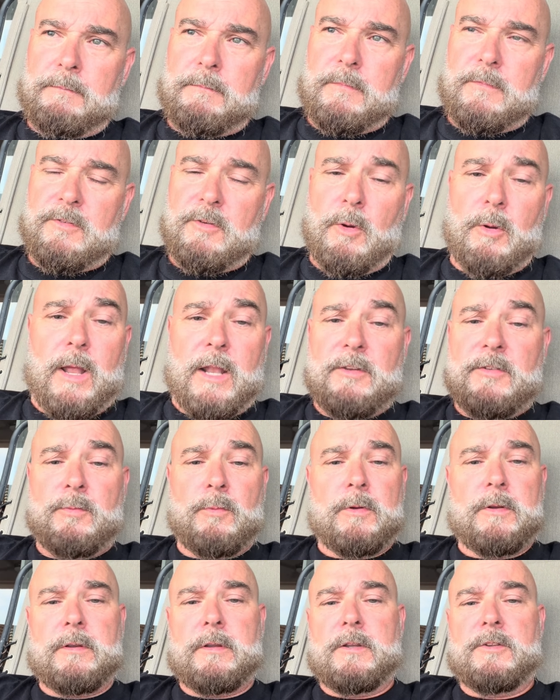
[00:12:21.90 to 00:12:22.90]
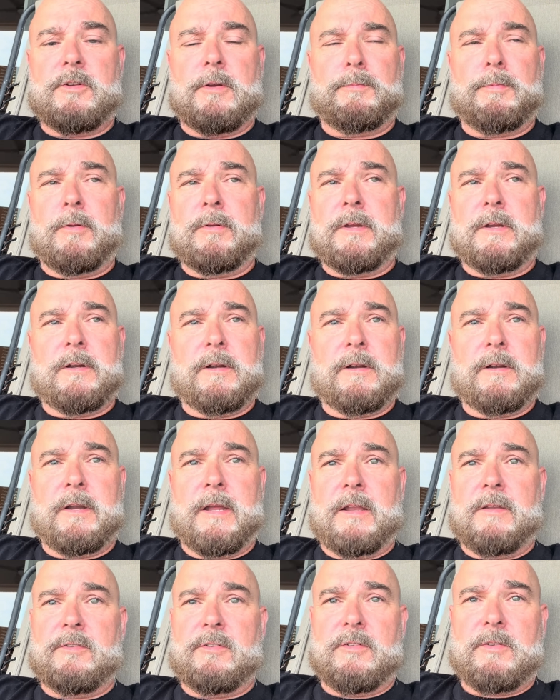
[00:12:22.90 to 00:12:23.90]
So I just wanted to jump on here
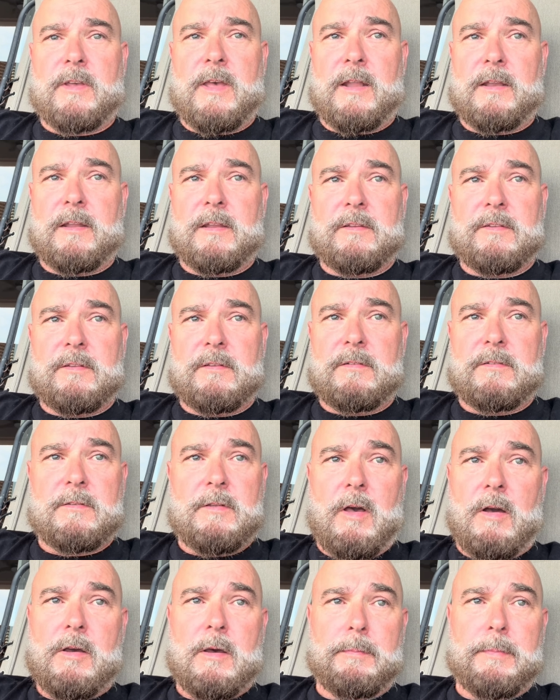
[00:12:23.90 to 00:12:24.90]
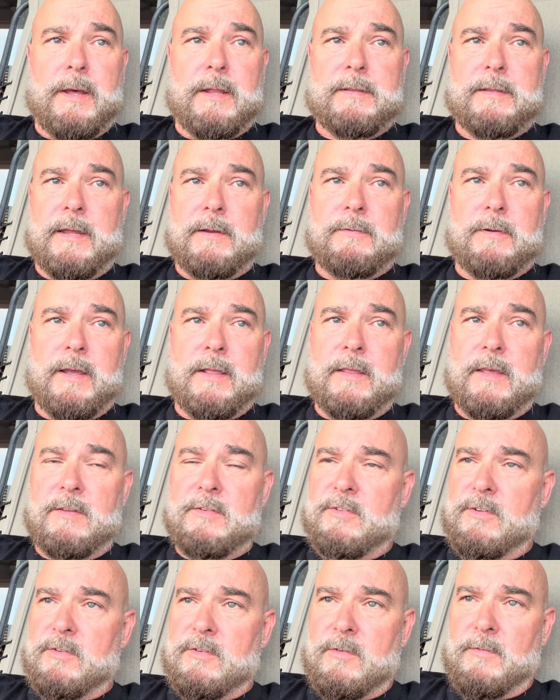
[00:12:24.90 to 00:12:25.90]
and just kind of talk about that, right?
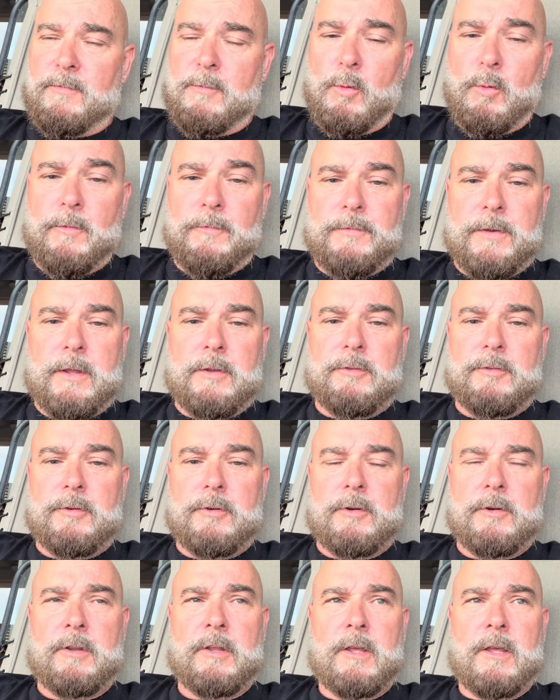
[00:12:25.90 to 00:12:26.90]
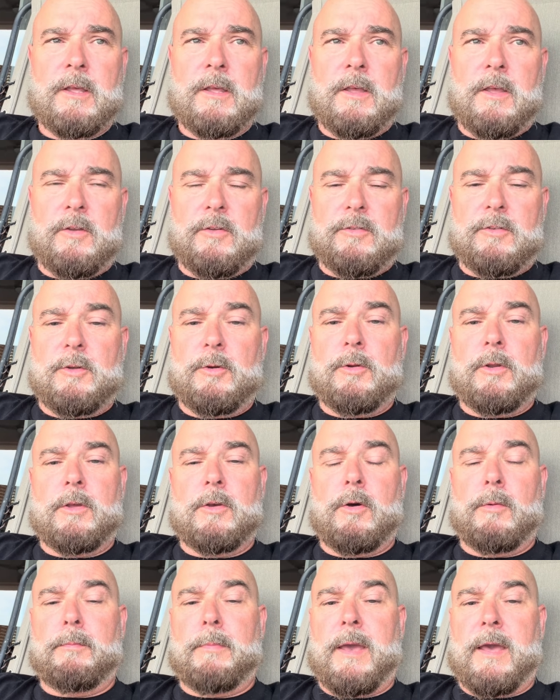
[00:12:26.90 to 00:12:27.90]
That's just a full-featured
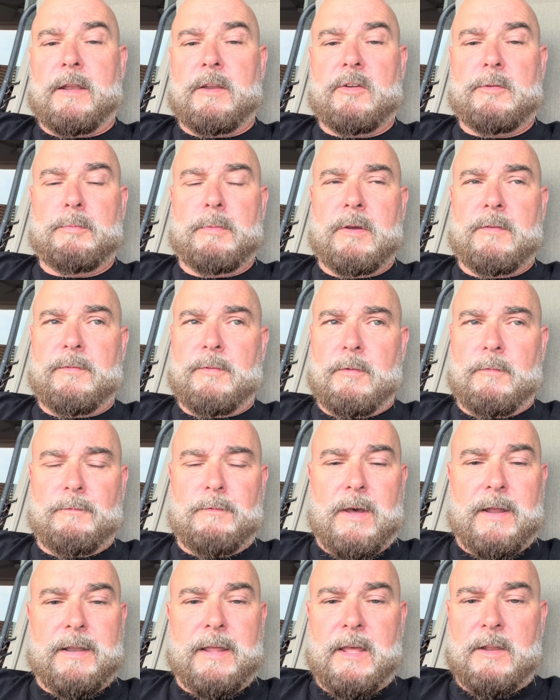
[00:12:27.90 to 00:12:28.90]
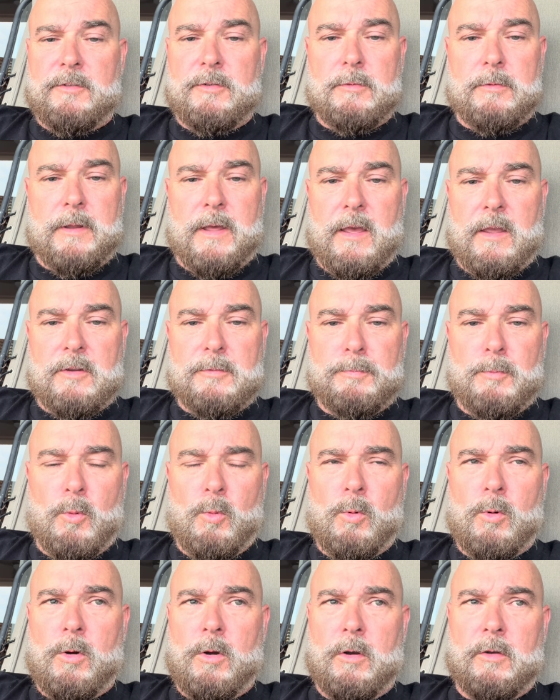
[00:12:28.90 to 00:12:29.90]
studio management from financial
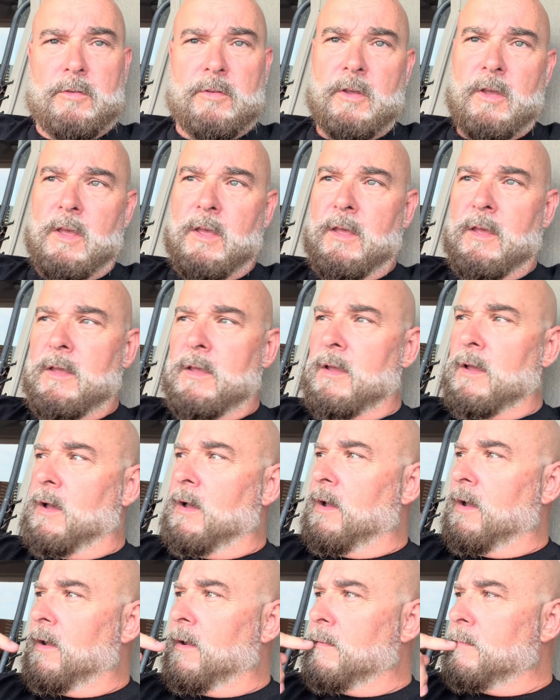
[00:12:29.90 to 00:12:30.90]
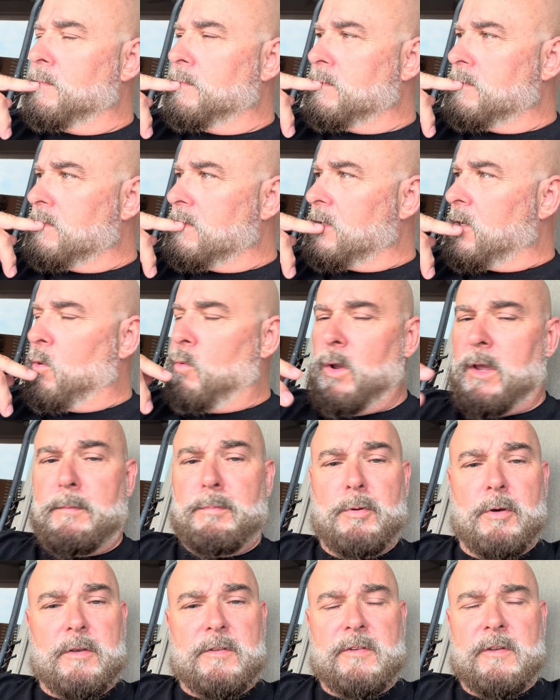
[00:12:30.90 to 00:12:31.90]
dashboards,
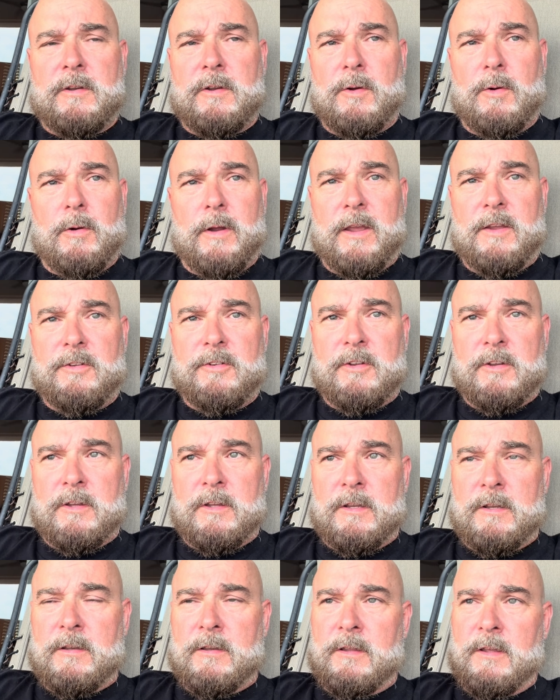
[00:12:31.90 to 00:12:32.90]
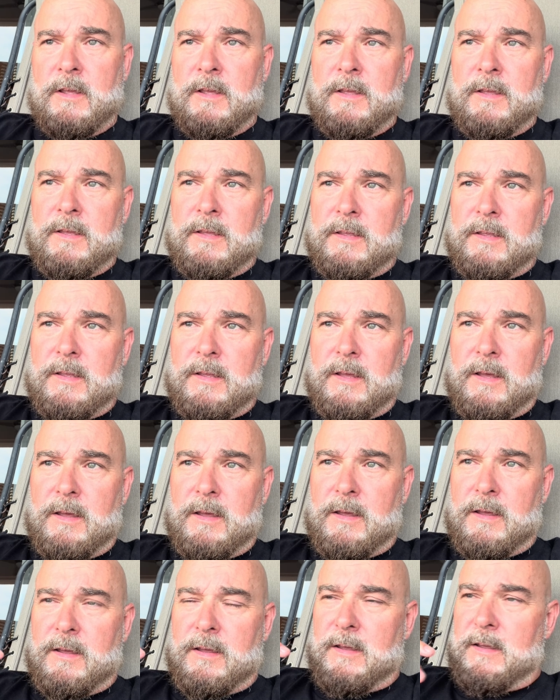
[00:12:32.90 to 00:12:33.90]
QuickBooks integration,
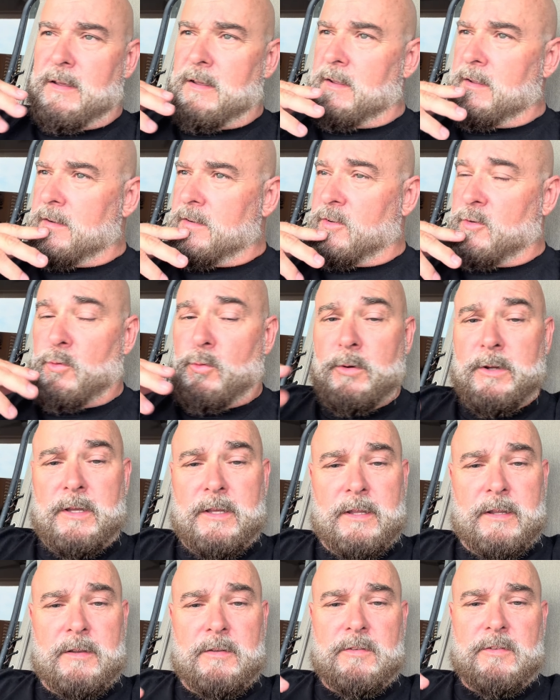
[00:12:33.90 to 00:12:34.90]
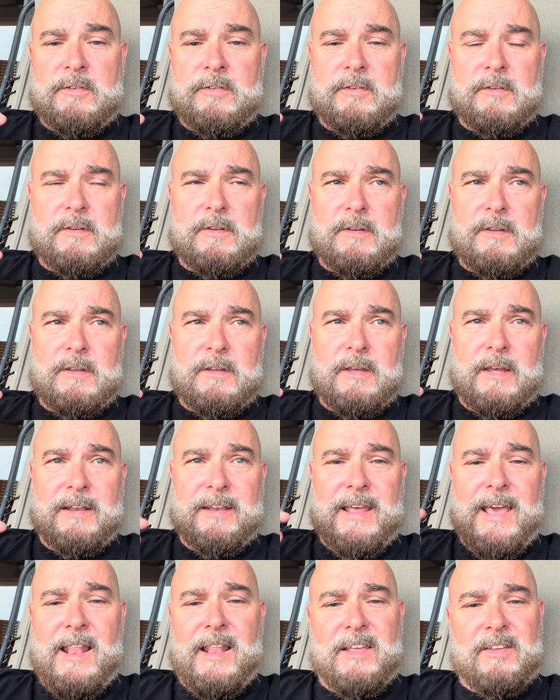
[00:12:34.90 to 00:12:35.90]
trends,
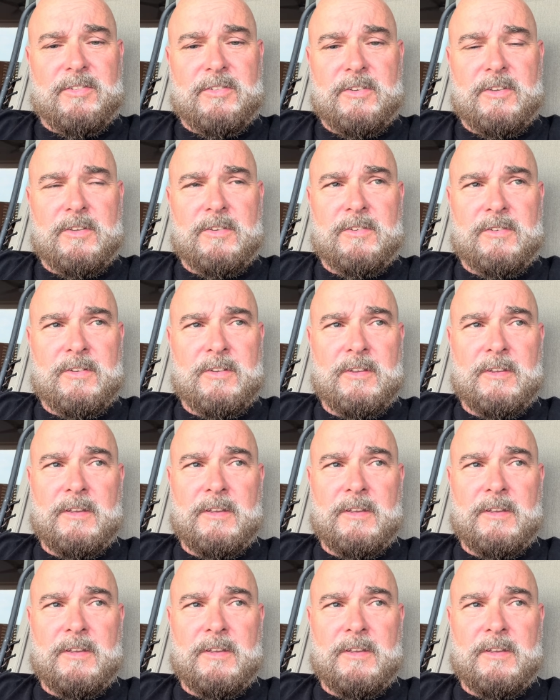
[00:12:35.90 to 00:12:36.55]
analysis,